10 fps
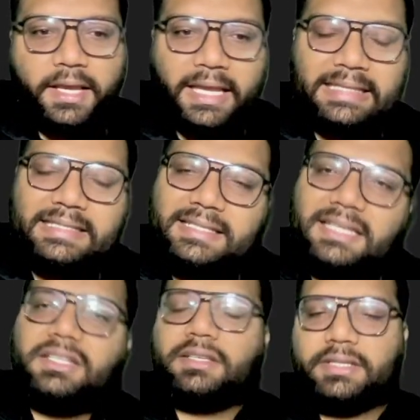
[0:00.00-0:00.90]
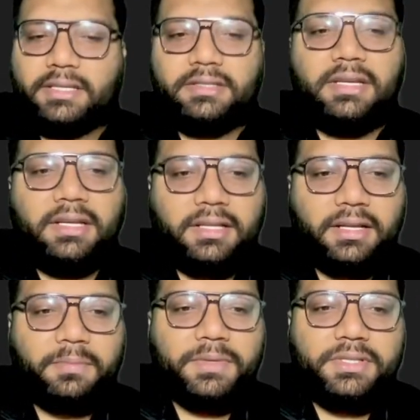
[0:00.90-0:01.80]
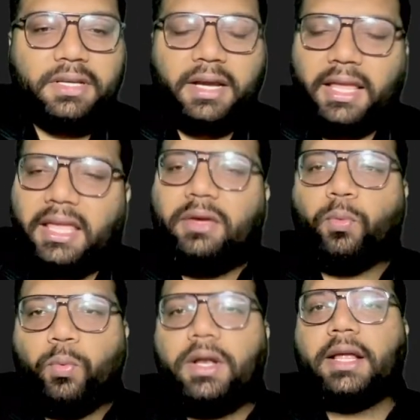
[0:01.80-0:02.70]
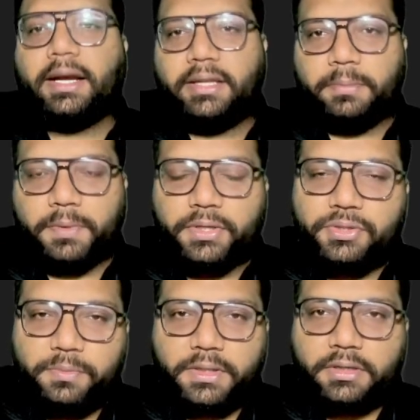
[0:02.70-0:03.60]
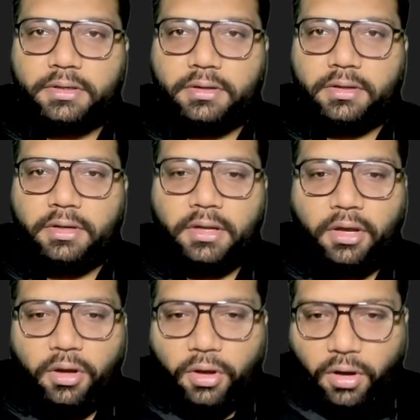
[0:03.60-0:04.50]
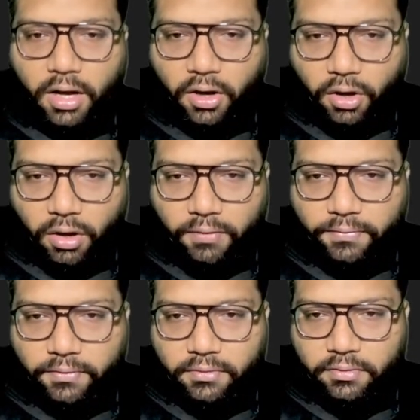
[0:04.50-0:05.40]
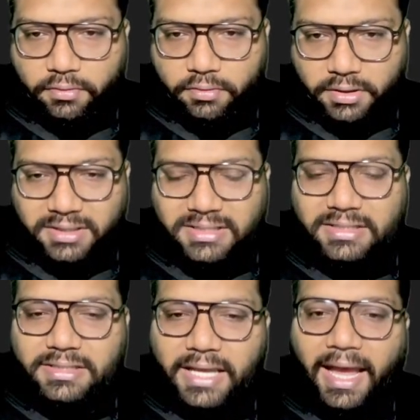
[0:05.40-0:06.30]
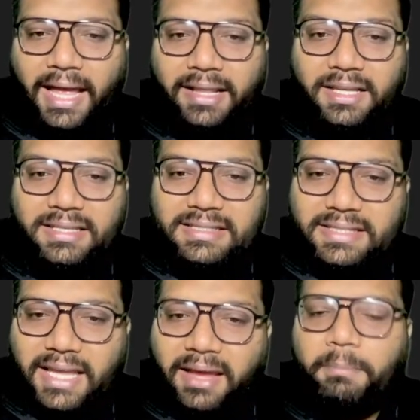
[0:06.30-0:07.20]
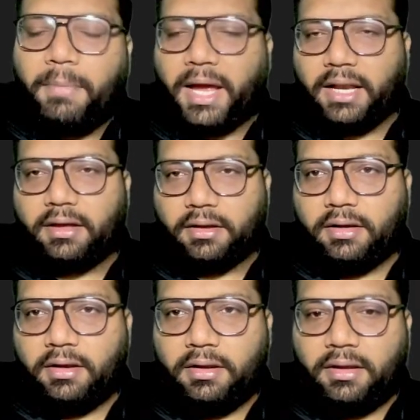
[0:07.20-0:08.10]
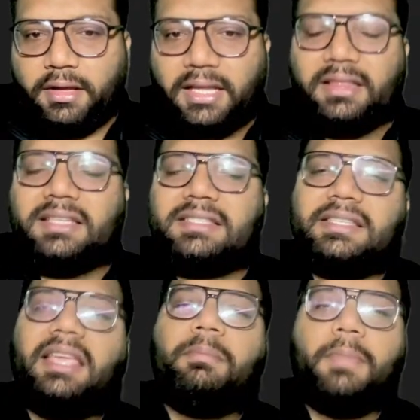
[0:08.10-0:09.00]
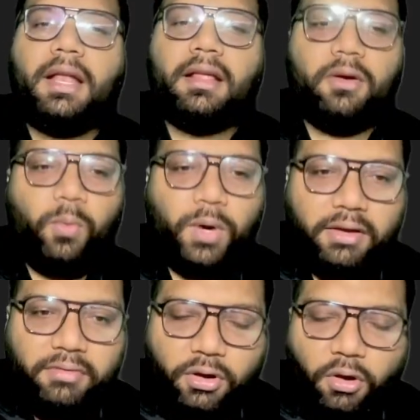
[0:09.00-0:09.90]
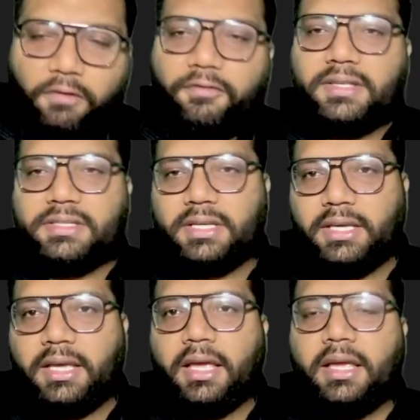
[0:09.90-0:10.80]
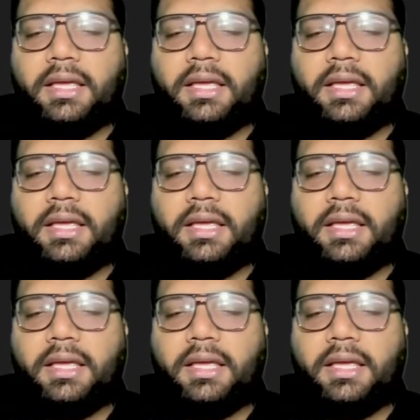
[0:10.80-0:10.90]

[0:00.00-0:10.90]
In such a sense that Mr. A will get the punishment of the same manner, in the same manner, whatever offense he